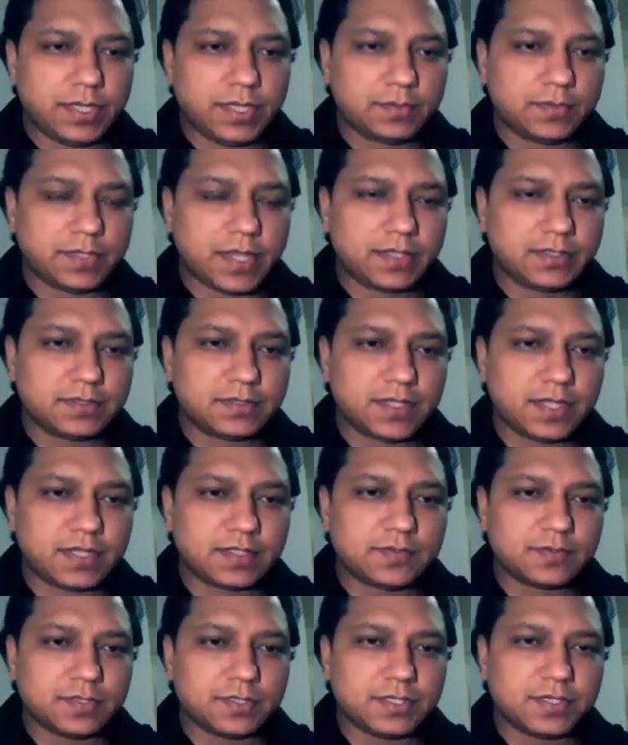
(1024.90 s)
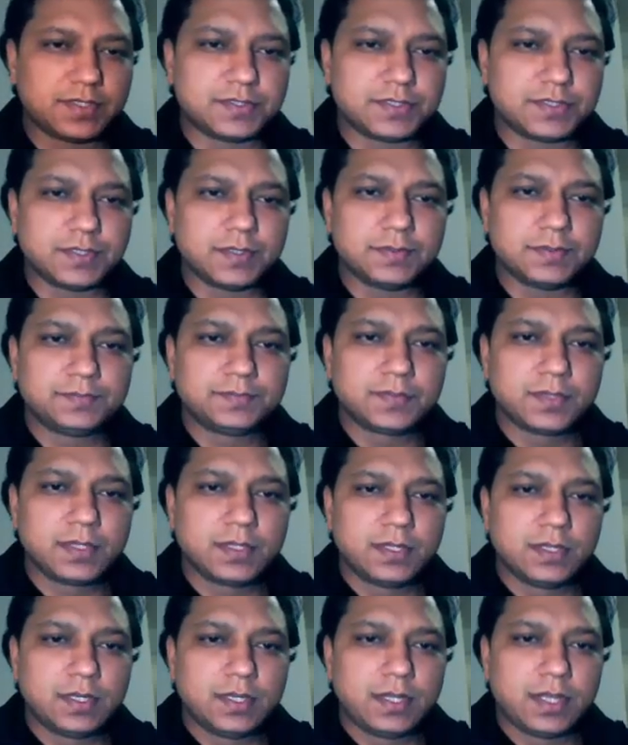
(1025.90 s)
Yeah, thanks for the answer.
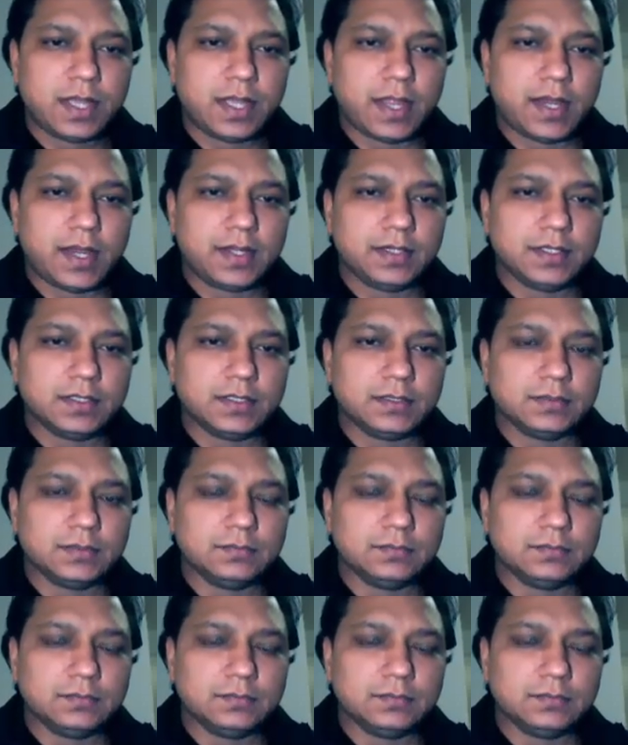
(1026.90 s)
And